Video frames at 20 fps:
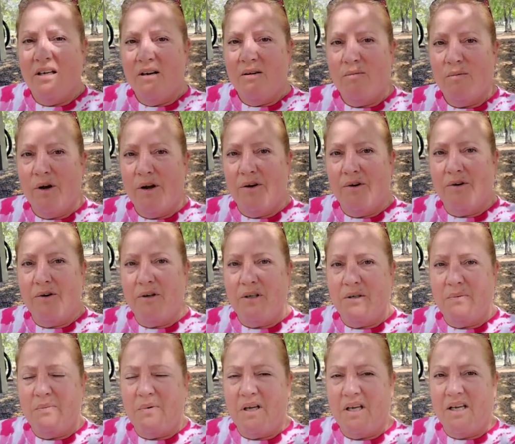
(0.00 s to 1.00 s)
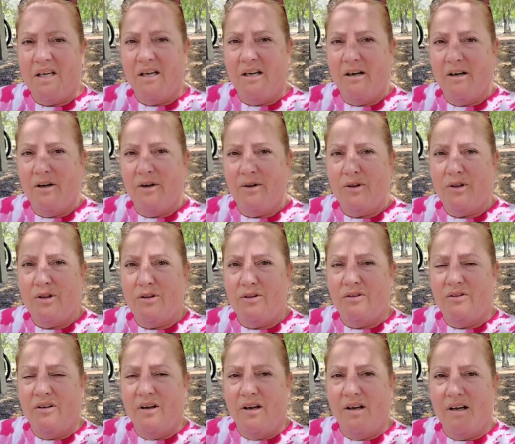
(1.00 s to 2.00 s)
We are gonna be here
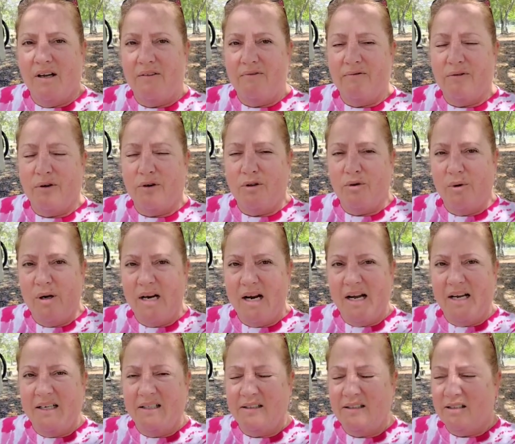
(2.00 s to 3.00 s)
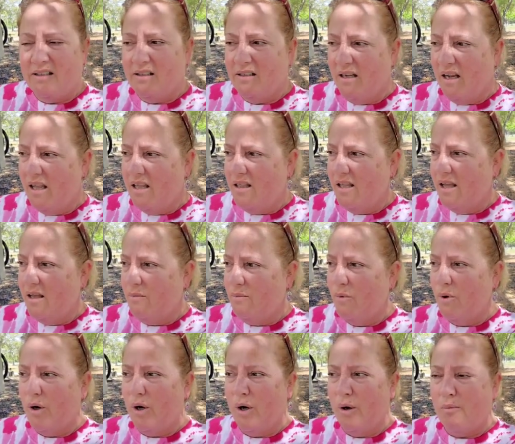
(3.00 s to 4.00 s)
uh, for three nights and then
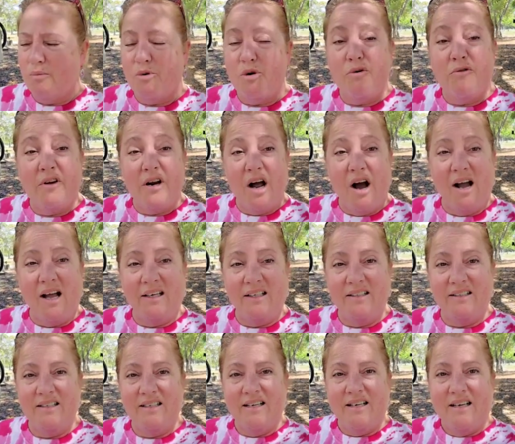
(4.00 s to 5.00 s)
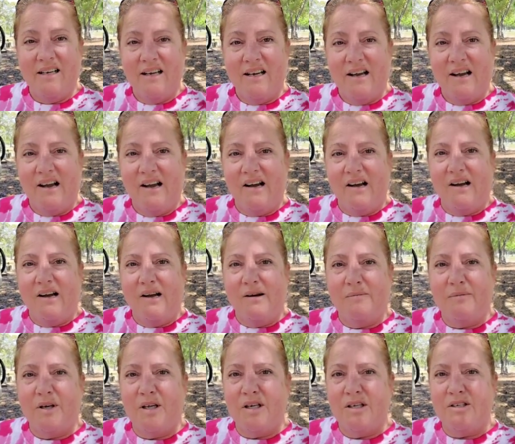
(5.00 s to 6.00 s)
we're moving on. I'm
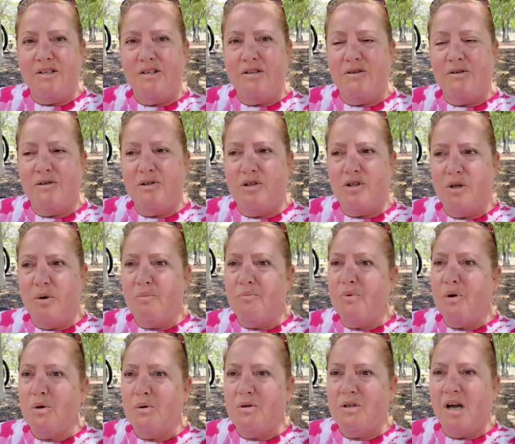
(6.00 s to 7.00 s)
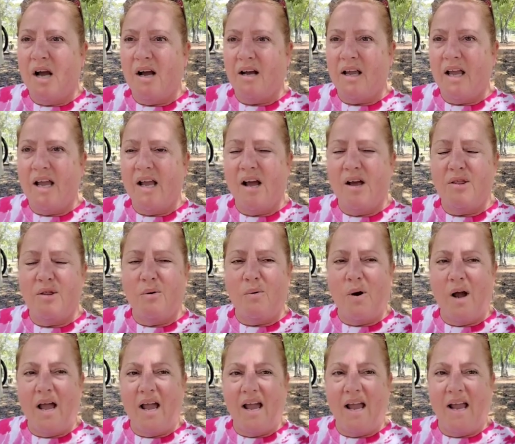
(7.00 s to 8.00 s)
um, gonna do some boondocking on the
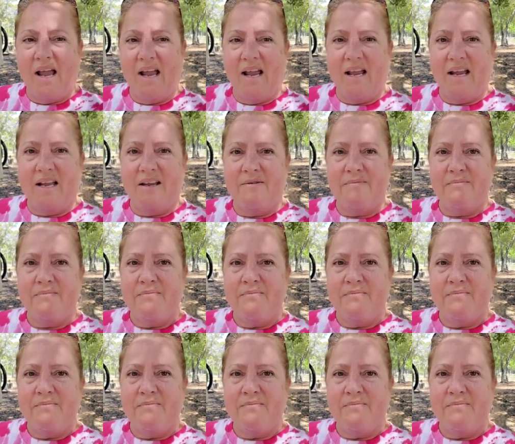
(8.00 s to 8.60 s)
way.